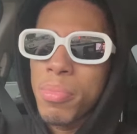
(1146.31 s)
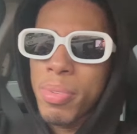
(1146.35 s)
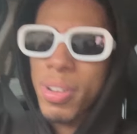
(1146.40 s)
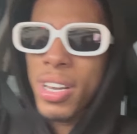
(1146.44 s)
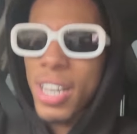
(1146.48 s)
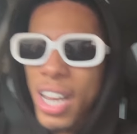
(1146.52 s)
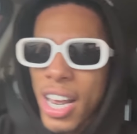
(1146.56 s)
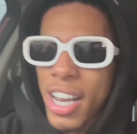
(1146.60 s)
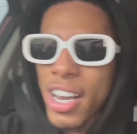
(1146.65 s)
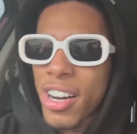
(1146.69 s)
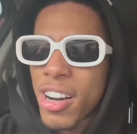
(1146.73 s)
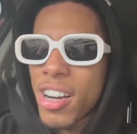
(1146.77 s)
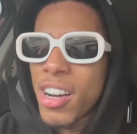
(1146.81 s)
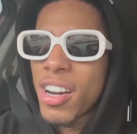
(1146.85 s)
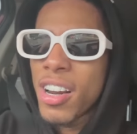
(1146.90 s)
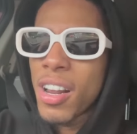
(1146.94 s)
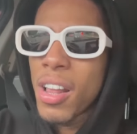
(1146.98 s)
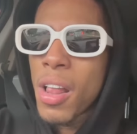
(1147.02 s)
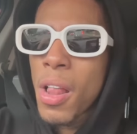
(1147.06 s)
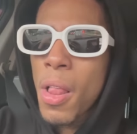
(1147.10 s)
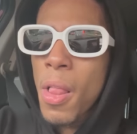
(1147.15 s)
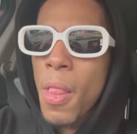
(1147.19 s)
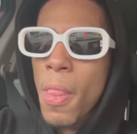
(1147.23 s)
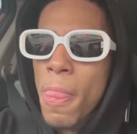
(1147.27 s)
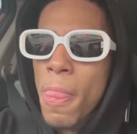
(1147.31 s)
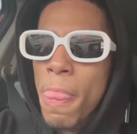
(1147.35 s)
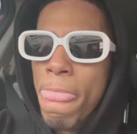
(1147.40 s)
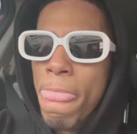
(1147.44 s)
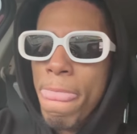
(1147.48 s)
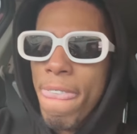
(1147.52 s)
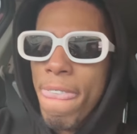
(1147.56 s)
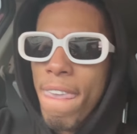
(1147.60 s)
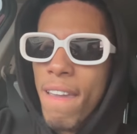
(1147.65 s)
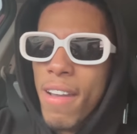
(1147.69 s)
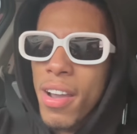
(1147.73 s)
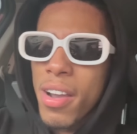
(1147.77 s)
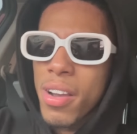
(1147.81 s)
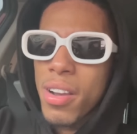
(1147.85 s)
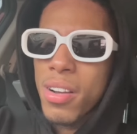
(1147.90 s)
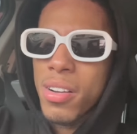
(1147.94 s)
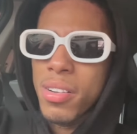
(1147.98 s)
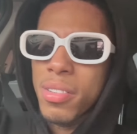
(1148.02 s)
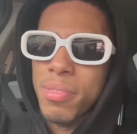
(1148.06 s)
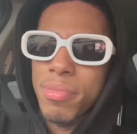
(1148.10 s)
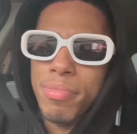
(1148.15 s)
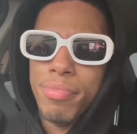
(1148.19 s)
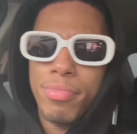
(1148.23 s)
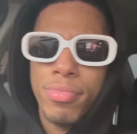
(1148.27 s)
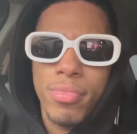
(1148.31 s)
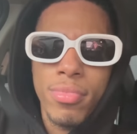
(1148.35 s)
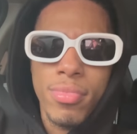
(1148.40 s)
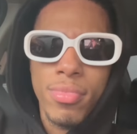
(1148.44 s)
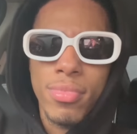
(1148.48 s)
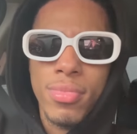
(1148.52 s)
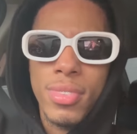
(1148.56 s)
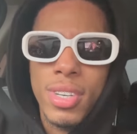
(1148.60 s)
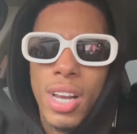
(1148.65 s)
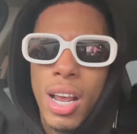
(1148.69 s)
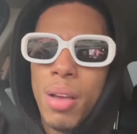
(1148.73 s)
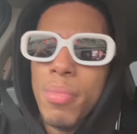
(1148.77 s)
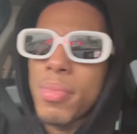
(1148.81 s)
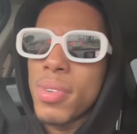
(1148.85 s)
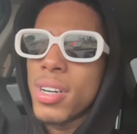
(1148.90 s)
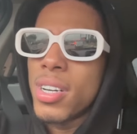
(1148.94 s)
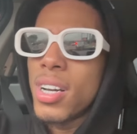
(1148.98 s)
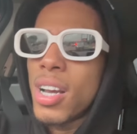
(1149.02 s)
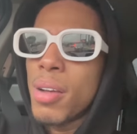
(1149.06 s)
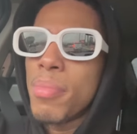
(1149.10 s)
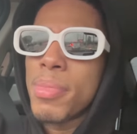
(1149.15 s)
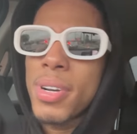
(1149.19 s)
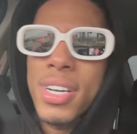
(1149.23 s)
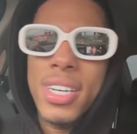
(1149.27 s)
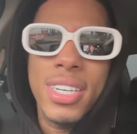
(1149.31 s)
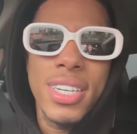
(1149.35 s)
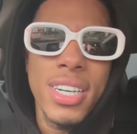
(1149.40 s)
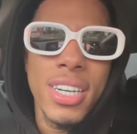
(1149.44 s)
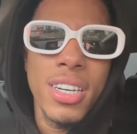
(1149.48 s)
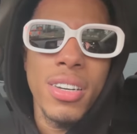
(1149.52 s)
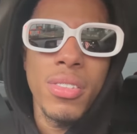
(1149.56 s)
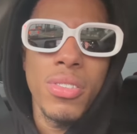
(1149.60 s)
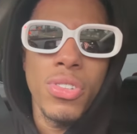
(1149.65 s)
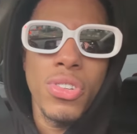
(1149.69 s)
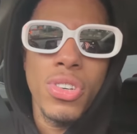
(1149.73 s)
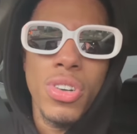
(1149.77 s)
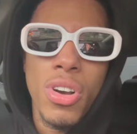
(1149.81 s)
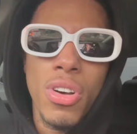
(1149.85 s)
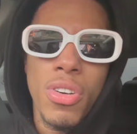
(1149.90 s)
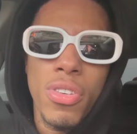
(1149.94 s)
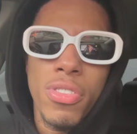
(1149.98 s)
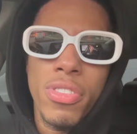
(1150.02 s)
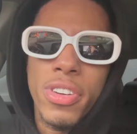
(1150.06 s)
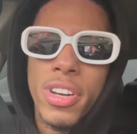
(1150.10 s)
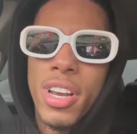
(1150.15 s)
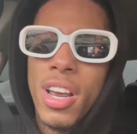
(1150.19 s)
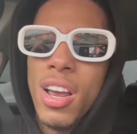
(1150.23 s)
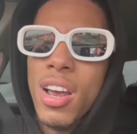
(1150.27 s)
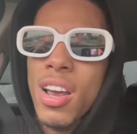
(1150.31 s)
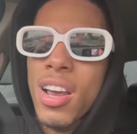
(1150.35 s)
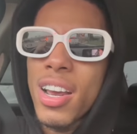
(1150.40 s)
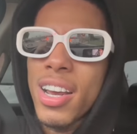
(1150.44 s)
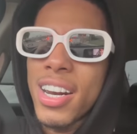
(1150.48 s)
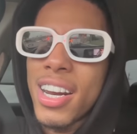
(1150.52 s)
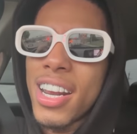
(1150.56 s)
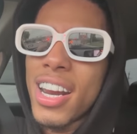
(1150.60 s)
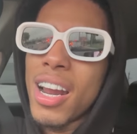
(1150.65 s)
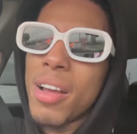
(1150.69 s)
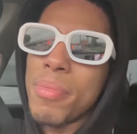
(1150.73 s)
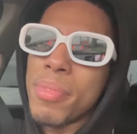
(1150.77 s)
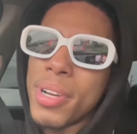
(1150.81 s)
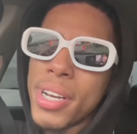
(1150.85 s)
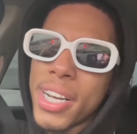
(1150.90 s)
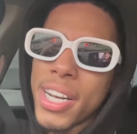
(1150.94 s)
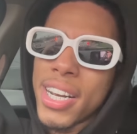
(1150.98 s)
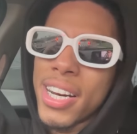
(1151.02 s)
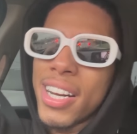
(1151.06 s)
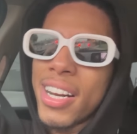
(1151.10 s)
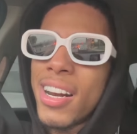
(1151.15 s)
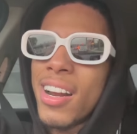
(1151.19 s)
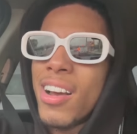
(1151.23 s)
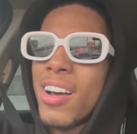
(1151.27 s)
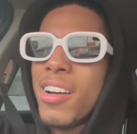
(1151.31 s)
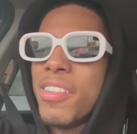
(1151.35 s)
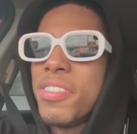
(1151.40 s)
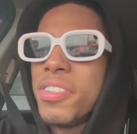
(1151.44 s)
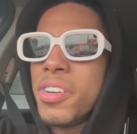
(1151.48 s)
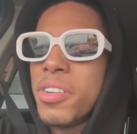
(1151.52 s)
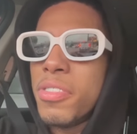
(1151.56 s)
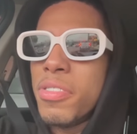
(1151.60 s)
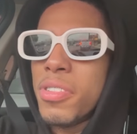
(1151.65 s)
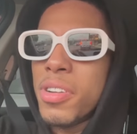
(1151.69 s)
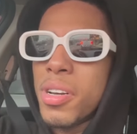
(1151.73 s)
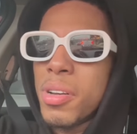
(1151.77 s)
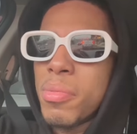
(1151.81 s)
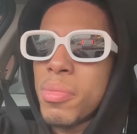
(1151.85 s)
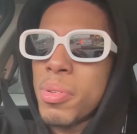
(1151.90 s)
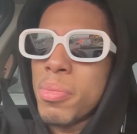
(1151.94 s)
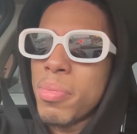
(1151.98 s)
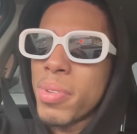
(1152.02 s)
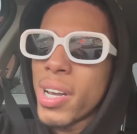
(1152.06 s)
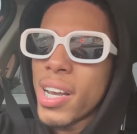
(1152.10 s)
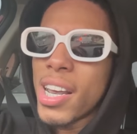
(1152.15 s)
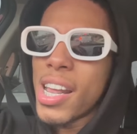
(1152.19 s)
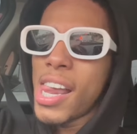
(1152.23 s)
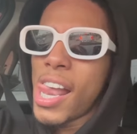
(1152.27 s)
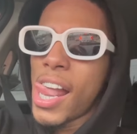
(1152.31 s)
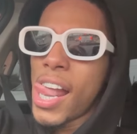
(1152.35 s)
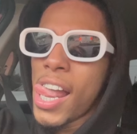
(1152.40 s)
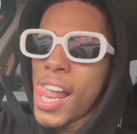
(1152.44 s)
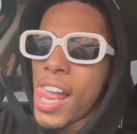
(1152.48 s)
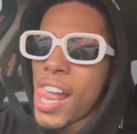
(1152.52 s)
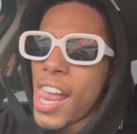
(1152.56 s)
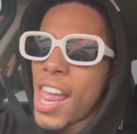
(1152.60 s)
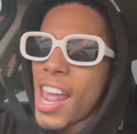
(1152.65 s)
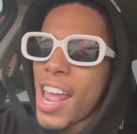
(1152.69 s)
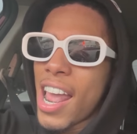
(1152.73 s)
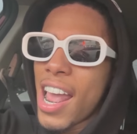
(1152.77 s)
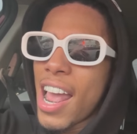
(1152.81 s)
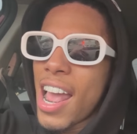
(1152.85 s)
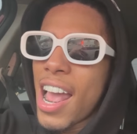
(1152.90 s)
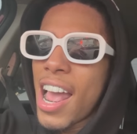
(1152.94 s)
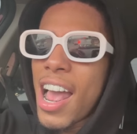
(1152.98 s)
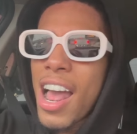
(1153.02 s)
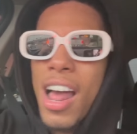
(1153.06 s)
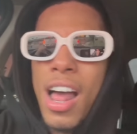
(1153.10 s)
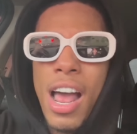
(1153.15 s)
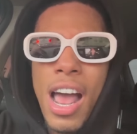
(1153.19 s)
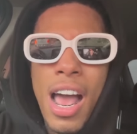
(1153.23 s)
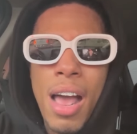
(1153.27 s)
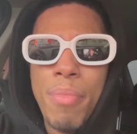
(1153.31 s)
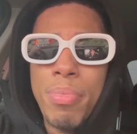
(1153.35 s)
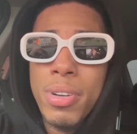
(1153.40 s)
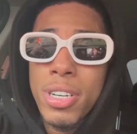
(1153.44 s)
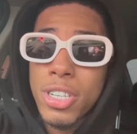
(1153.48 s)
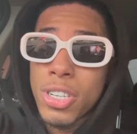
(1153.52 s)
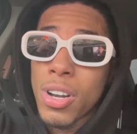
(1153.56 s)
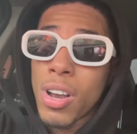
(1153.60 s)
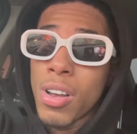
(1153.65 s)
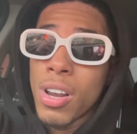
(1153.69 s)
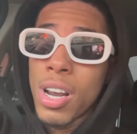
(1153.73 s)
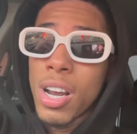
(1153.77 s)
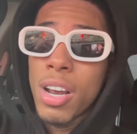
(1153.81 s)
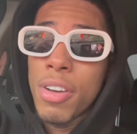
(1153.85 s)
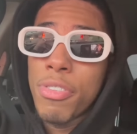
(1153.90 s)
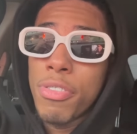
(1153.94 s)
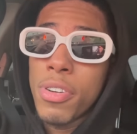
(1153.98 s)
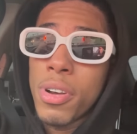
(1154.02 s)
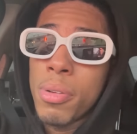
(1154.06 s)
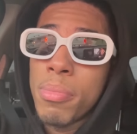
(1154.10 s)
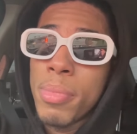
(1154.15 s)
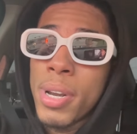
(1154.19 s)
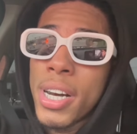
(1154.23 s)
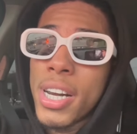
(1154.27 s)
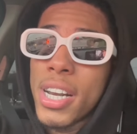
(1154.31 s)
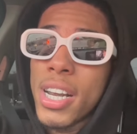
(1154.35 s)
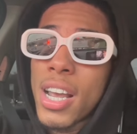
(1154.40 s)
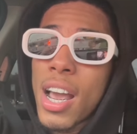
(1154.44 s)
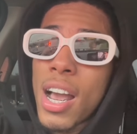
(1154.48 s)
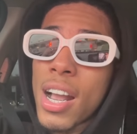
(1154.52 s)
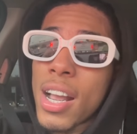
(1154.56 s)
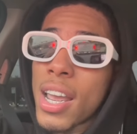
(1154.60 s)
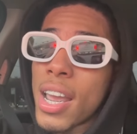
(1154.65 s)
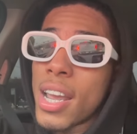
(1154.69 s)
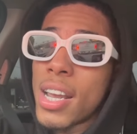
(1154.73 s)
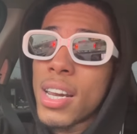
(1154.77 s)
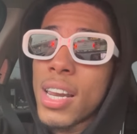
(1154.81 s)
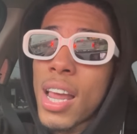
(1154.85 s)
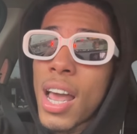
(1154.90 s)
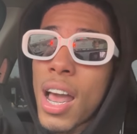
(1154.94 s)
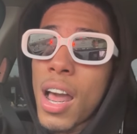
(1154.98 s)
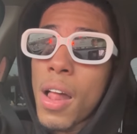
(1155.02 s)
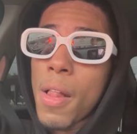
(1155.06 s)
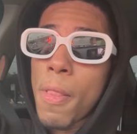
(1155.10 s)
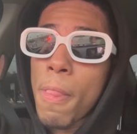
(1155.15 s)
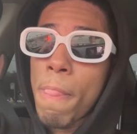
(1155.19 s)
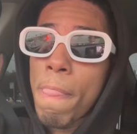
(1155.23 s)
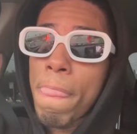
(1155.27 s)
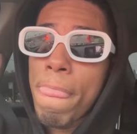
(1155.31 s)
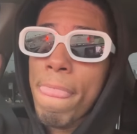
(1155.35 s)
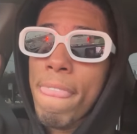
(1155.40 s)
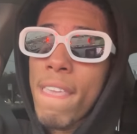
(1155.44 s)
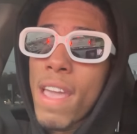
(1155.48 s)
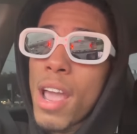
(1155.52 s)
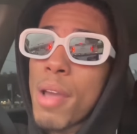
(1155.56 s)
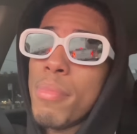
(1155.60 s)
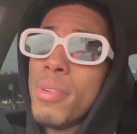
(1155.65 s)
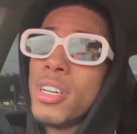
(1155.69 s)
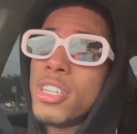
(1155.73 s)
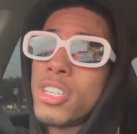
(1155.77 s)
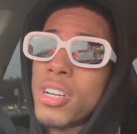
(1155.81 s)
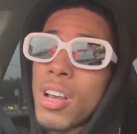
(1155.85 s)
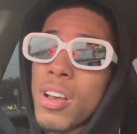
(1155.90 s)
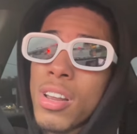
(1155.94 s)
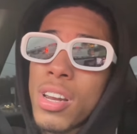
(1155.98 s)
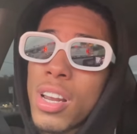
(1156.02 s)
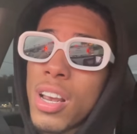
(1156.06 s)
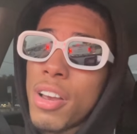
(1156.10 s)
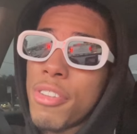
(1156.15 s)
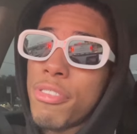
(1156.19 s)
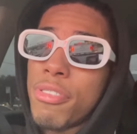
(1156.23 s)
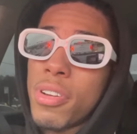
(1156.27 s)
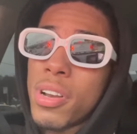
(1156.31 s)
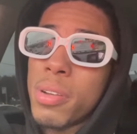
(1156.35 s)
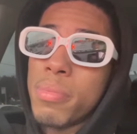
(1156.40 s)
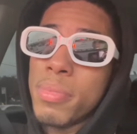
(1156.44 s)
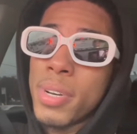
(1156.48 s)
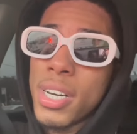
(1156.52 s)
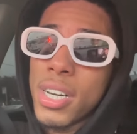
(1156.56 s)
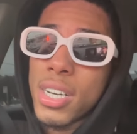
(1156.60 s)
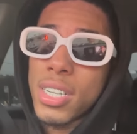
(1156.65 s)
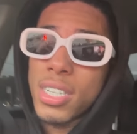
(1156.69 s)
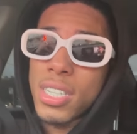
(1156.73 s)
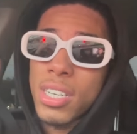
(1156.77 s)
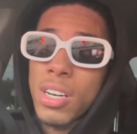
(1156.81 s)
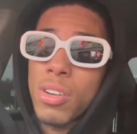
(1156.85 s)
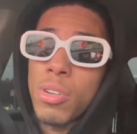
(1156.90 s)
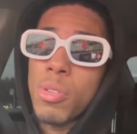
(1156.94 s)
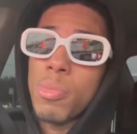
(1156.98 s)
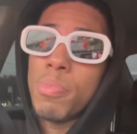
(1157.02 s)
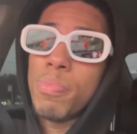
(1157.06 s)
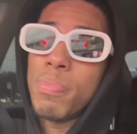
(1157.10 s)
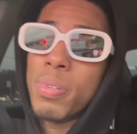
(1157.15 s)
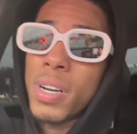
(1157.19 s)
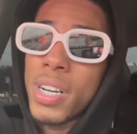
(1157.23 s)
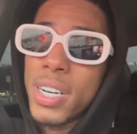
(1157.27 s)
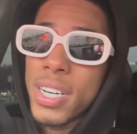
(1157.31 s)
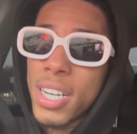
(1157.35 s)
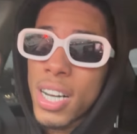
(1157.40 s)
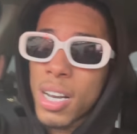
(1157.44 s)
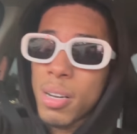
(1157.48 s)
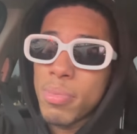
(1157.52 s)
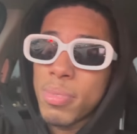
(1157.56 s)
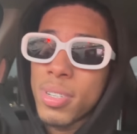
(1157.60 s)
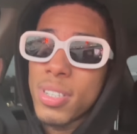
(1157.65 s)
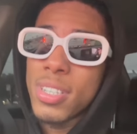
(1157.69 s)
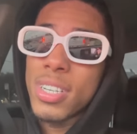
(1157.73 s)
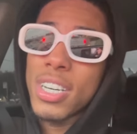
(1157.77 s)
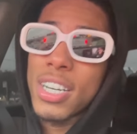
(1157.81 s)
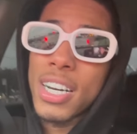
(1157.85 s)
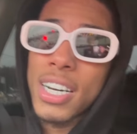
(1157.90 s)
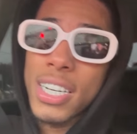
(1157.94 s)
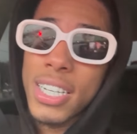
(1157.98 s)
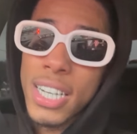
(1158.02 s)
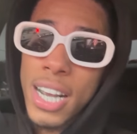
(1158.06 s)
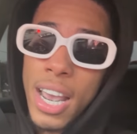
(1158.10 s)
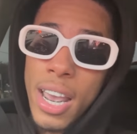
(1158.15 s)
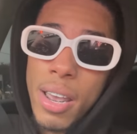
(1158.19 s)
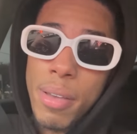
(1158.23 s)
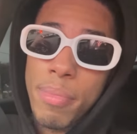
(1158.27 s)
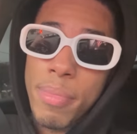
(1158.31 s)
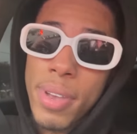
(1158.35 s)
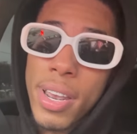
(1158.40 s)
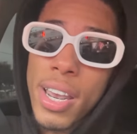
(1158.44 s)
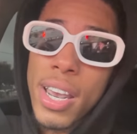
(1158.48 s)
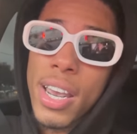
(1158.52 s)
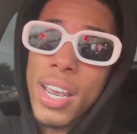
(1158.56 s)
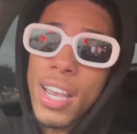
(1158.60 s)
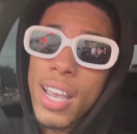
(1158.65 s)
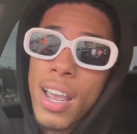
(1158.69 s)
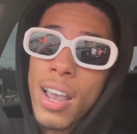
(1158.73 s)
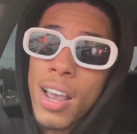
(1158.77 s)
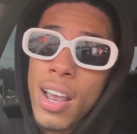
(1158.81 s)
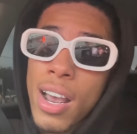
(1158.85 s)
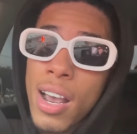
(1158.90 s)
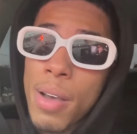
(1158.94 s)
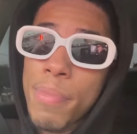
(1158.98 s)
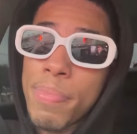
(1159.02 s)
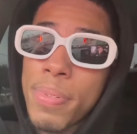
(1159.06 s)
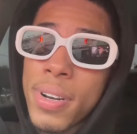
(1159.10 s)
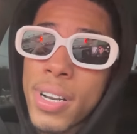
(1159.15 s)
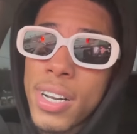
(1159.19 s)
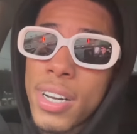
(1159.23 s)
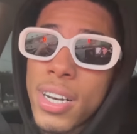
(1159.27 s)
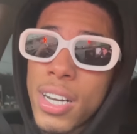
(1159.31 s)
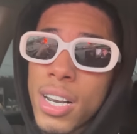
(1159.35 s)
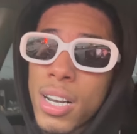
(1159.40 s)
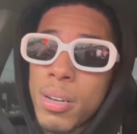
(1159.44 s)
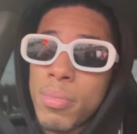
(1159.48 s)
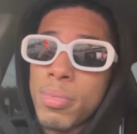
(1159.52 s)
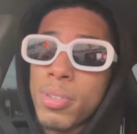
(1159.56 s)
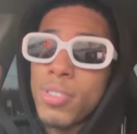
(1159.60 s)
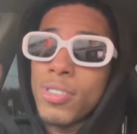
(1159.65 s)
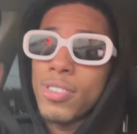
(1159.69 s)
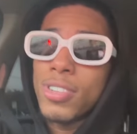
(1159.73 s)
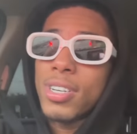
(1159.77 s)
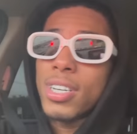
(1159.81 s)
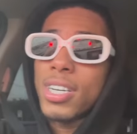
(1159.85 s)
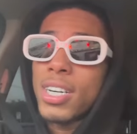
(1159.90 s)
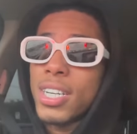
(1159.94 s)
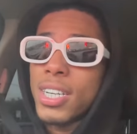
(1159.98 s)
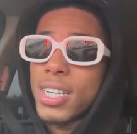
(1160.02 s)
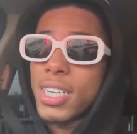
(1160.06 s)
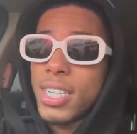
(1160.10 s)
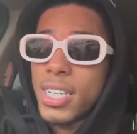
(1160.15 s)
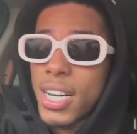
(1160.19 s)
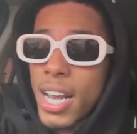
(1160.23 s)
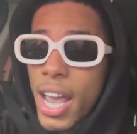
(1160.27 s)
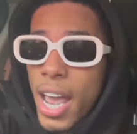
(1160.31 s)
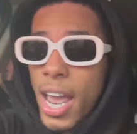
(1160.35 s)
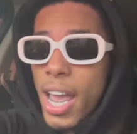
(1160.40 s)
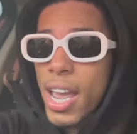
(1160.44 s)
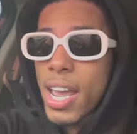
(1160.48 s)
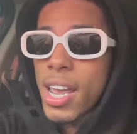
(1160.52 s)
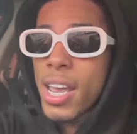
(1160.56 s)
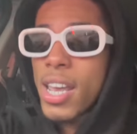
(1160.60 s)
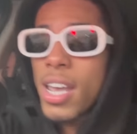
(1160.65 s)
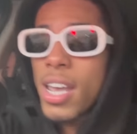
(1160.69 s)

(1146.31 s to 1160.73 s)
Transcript: bit later, um, I'm going to continue to troll for y'all. And then I'm going to end it off, you feel me? But I, have been trolling her for a minute. Y'all can't lie. I've been trolling her for a minute. So put W's in the chat, man. Y'all put W's in the chat.